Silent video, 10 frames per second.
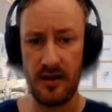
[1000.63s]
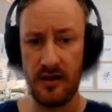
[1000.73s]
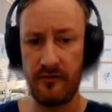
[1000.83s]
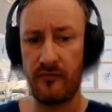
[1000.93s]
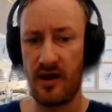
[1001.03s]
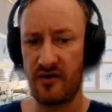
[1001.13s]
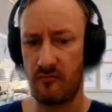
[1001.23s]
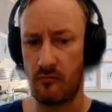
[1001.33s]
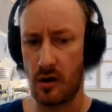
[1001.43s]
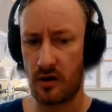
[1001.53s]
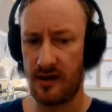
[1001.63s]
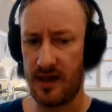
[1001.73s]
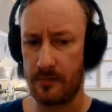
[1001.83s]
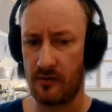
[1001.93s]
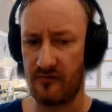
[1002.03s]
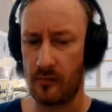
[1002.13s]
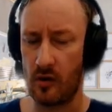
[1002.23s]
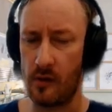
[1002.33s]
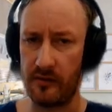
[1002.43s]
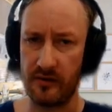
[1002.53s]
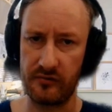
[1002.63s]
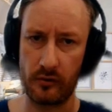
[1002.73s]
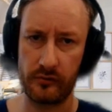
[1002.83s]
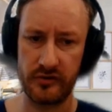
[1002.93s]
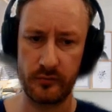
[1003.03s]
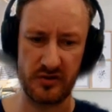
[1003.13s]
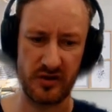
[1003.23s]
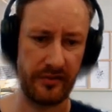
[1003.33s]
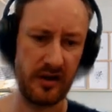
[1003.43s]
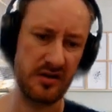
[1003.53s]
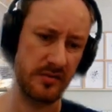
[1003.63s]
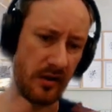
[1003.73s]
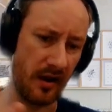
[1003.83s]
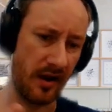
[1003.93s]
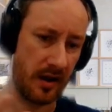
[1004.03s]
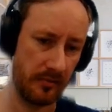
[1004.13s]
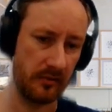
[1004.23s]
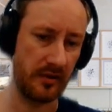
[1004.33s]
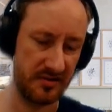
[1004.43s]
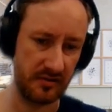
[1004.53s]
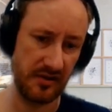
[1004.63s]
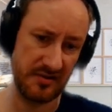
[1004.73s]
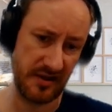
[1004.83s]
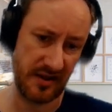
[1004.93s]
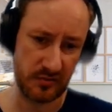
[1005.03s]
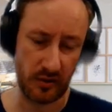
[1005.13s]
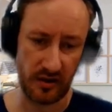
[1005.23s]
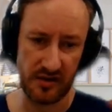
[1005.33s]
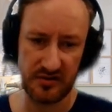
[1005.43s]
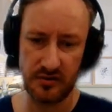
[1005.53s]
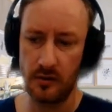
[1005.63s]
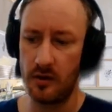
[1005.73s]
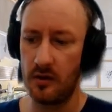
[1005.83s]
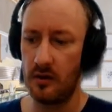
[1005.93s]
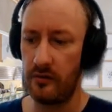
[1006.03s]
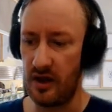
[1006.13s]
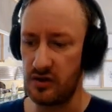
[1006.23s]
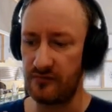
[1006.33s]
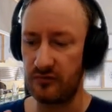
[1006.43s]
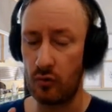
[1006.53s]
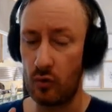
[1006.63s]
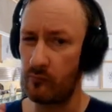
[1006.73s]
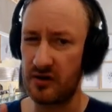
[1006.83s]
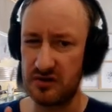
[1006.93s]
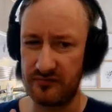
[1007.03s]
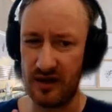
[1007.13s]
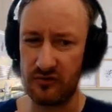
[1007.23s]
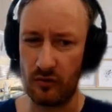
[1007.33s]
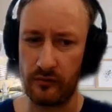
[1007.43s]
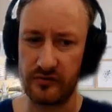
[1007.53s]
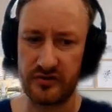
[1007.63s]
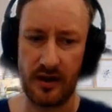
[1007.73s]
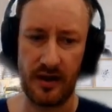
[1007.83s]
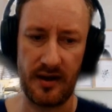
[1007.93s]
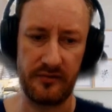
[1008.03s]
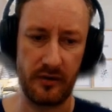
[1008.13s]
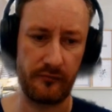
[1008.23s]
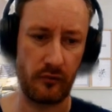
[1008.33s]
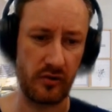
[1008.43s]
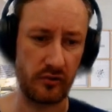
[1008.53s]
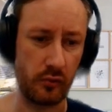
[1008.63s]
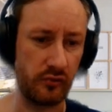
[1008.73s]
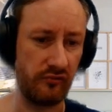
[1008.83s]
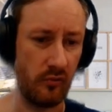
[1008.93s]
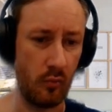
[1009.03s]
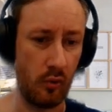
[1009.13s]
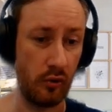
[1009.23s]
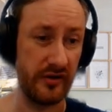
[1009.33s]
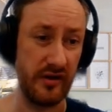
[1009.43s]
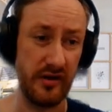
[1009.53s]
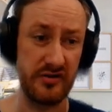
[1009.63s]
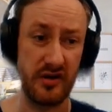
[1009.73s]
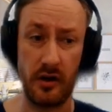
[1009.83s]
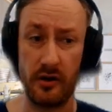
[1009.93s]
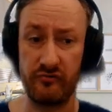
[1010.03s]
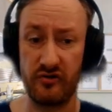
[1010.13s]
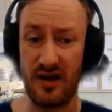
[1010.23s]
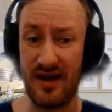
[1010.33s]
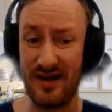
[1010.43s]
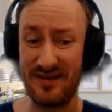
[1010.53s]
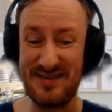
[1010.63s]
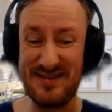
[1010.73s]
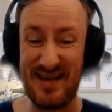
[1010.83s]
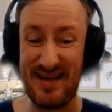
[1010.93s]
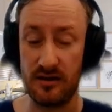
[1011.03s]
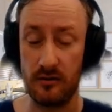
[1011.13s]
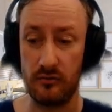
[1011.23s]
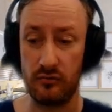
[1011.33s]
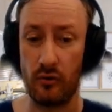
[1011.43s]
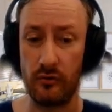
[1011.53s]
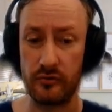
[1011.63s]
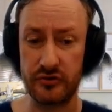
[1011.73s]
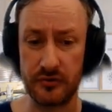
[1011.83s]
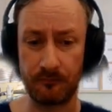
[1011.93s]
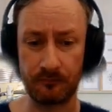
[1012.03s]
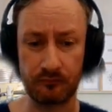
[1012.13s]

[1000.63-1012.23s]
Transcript: If we have a market cap of about $1 billion, which I think is a bit high, but let's say that's what it is, then you have a token price of $10, and therefore your total reward is $110.